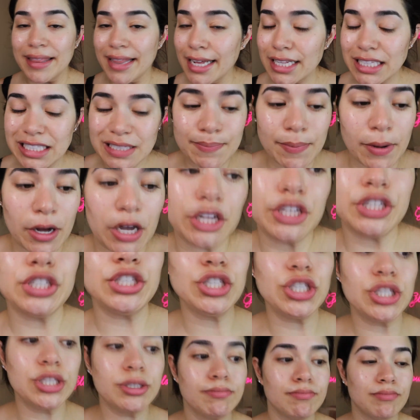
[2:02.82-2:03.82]
that
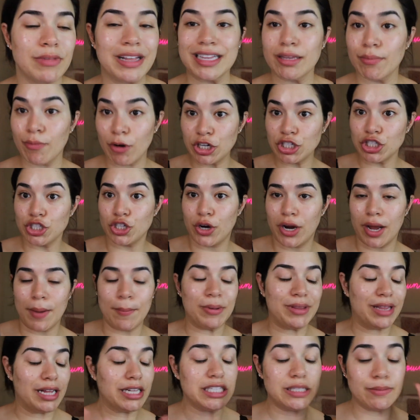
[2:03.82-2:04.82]
sponge, like the brushes are great,
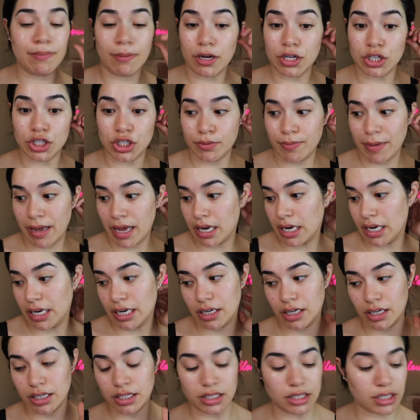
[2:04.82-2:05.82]
but that sponge, man,
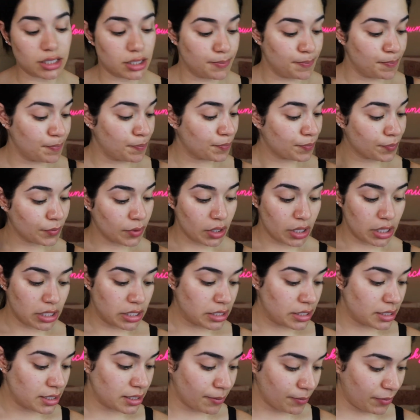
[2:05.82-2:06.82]
it is
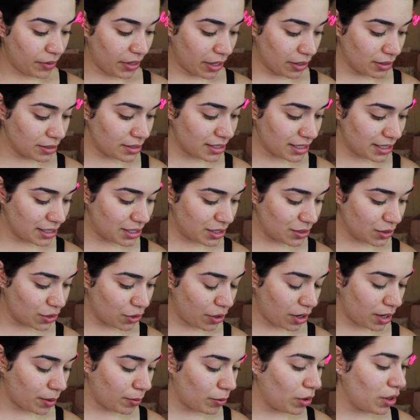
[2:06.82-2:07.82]
something else. It's
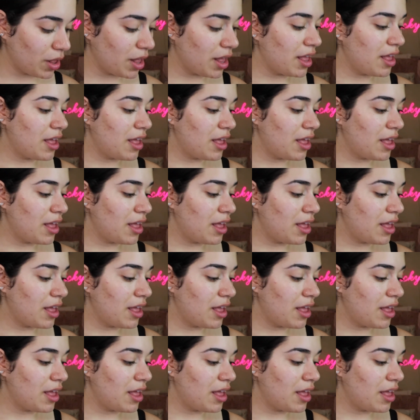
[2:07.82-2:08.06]
incredible.